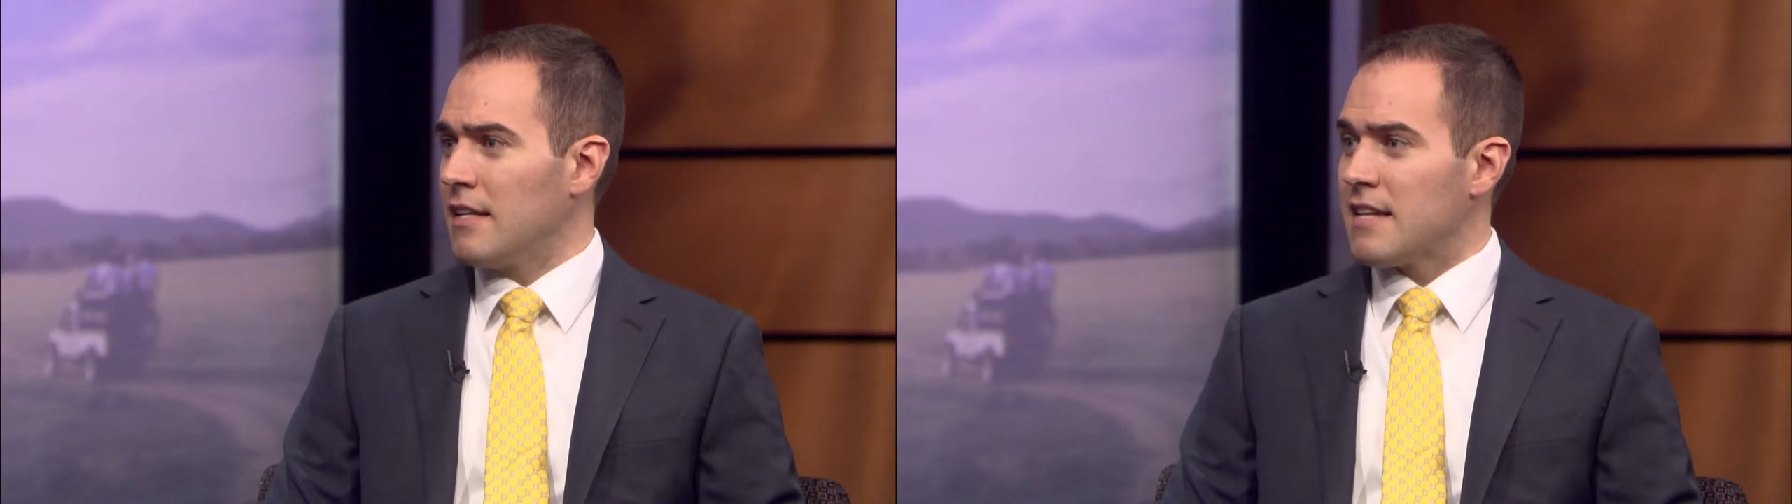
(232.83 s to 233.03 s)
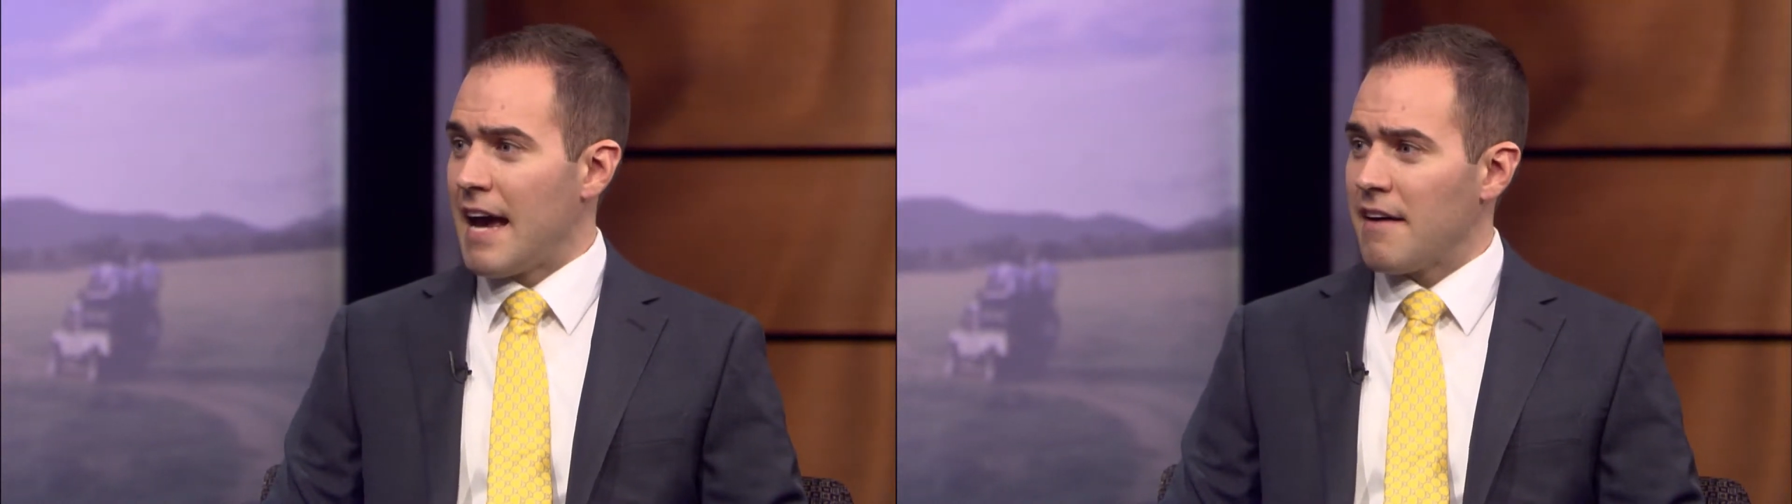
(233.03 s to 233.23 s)

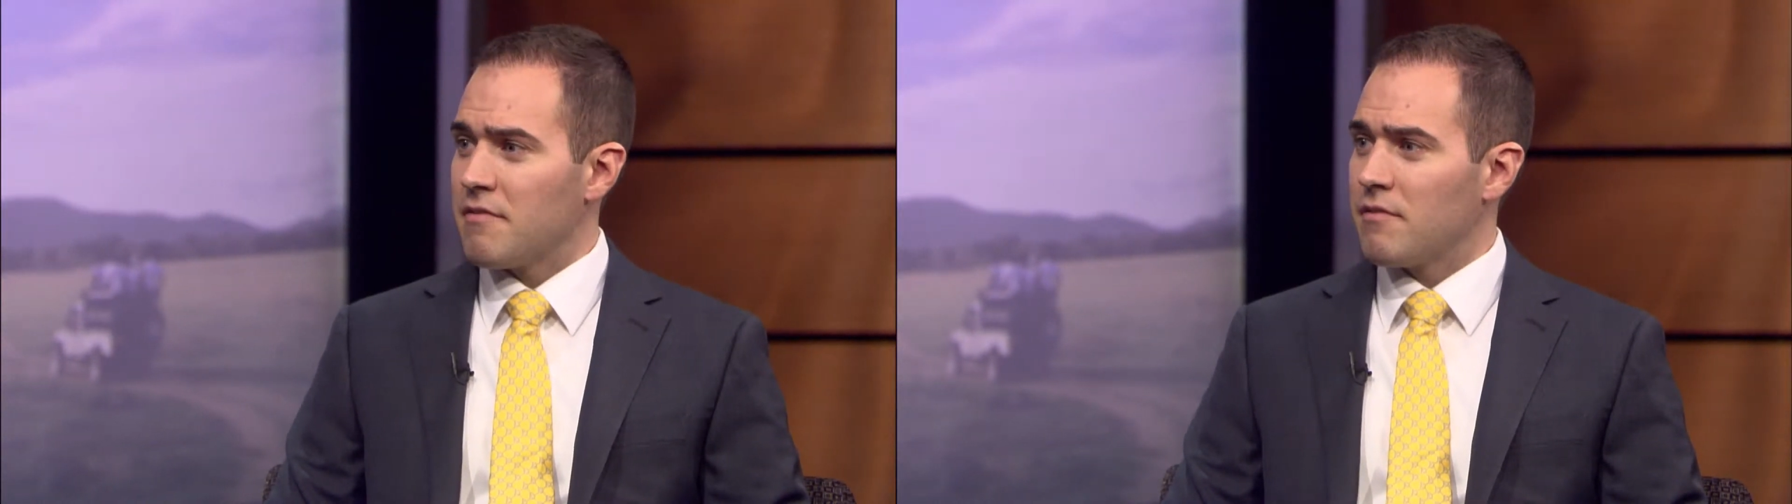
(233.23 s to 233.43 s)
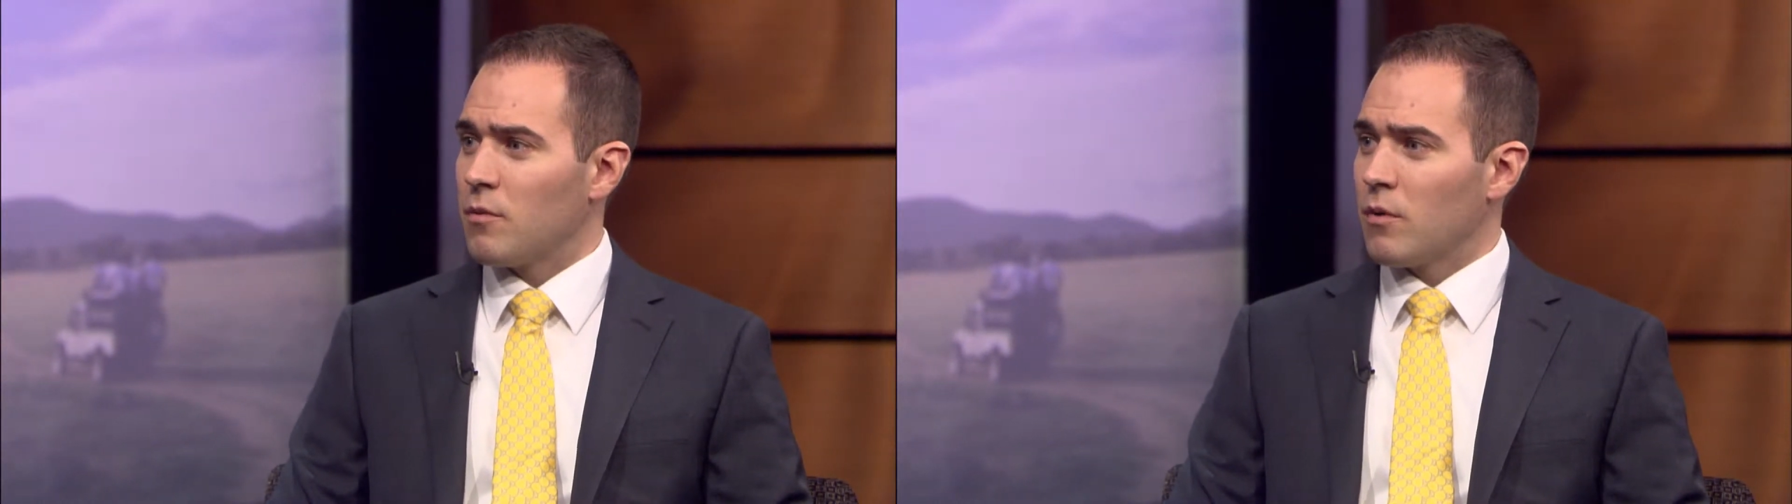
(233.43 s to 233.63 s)
it's half
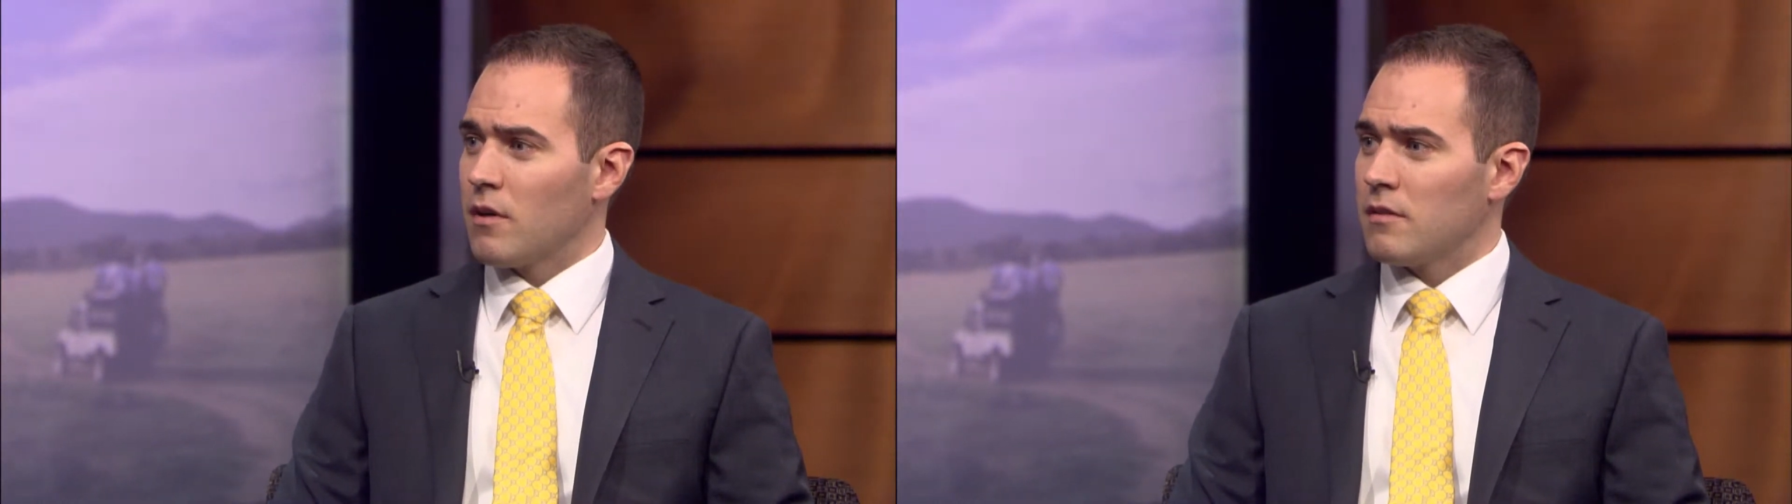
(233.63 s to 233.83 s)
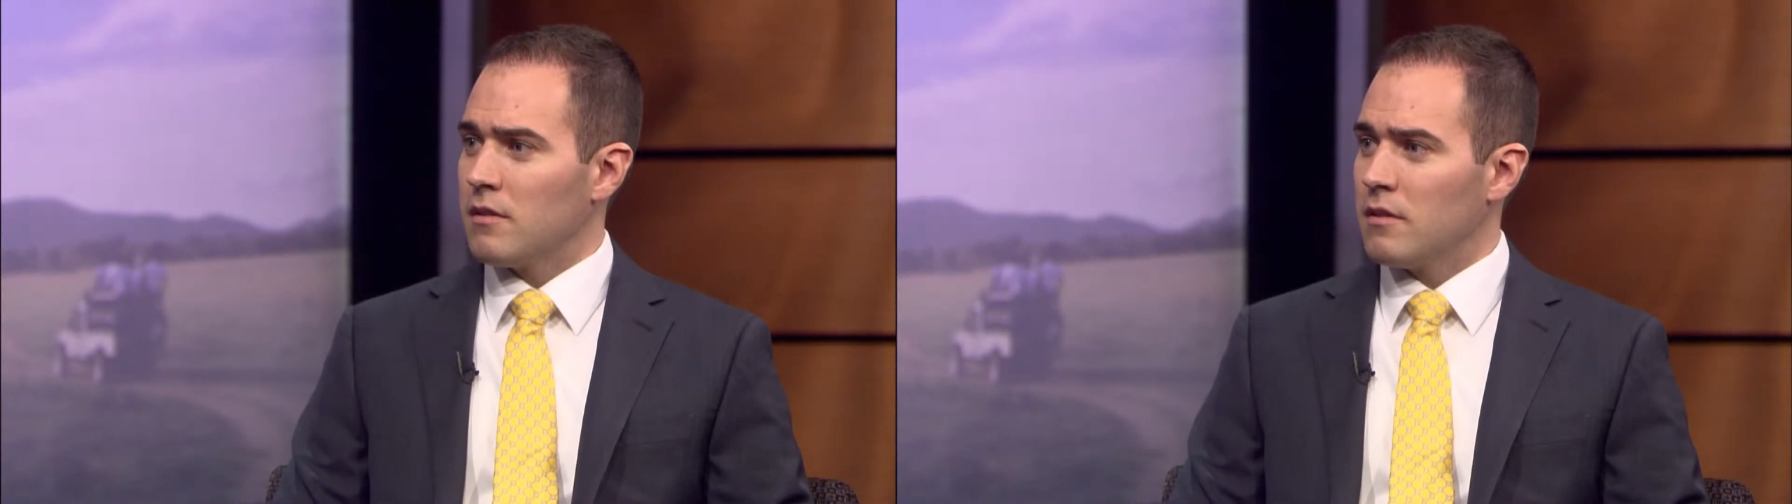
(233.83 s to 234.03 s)
of the world.